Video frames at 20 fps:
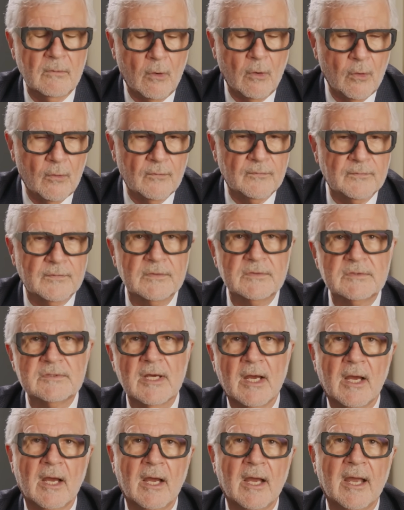over
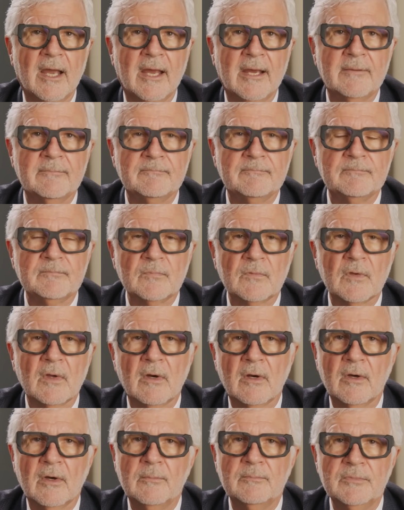time,
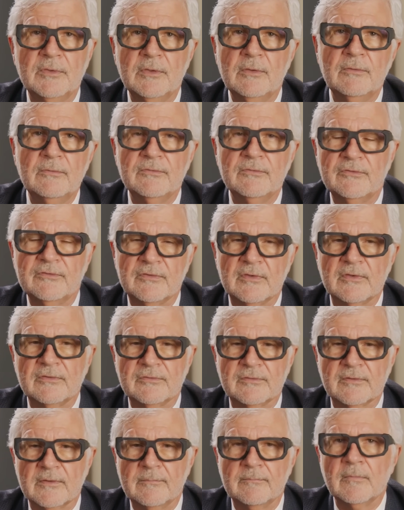our immune
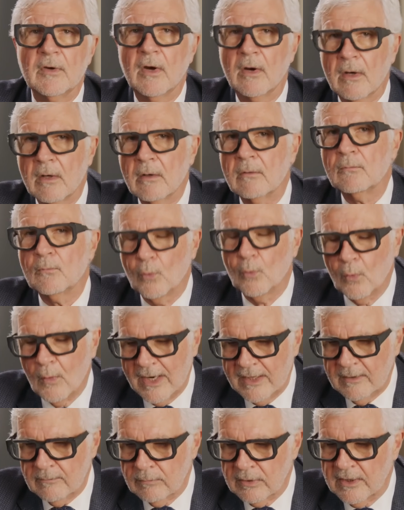system, our
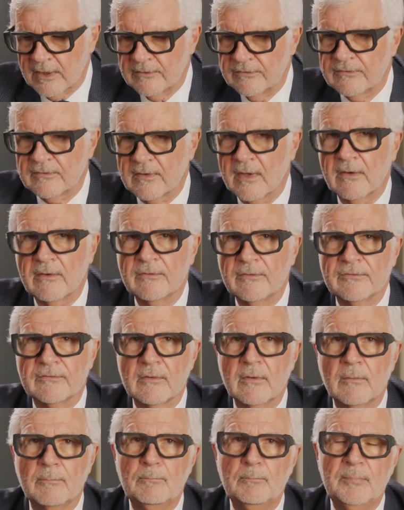white blood cells'
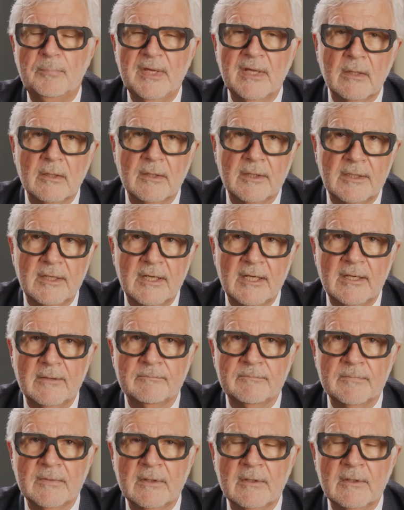ability